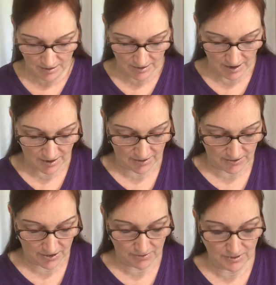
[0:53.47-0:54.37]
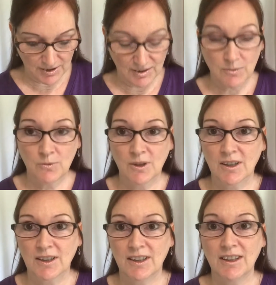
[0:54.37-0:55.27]
Now, the reason
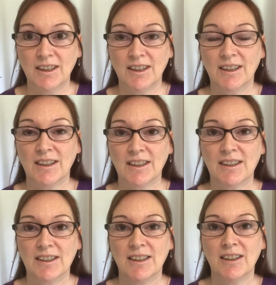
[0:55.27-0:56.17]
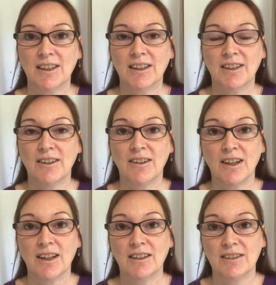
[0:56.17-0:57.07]
why I think
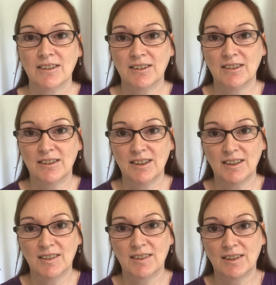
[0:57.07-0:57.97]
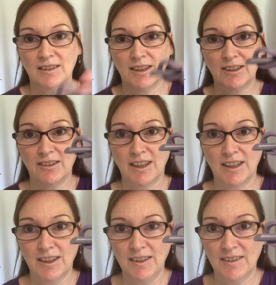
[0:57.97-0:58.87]
that these leather
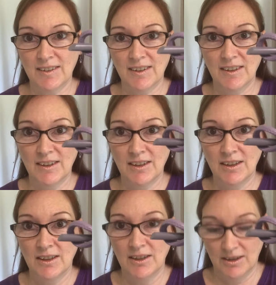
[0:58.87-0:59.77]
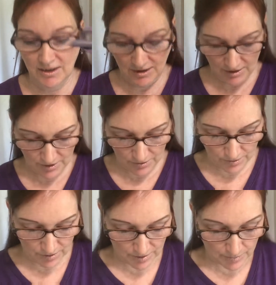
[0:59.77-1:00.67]
8s
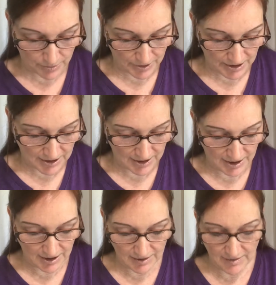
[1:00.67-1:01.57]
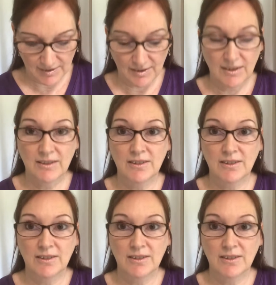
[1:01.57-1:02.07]
or braided 8s